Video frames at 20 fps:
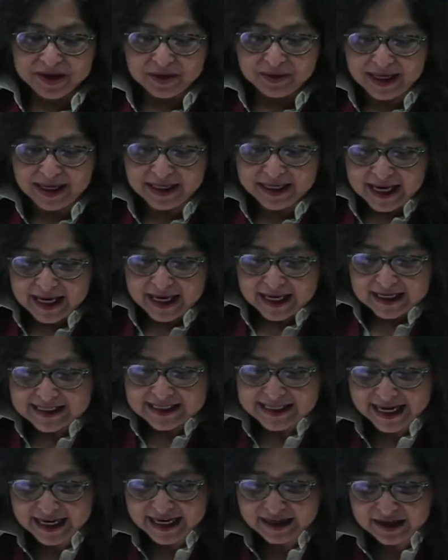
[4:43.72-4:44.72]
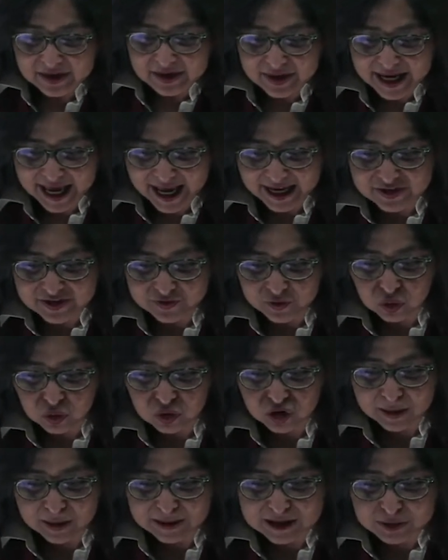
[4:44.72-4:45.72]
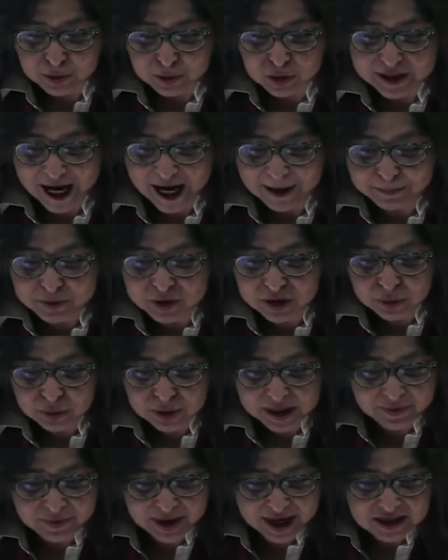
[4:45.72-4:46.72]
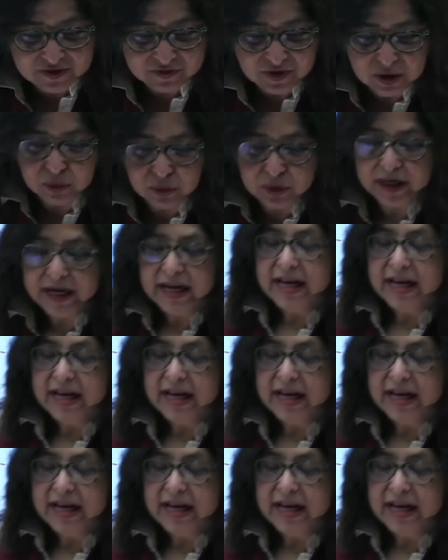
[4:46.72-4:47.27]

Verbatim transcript: right? Secondary active co-transport. Absolutely right, Varun.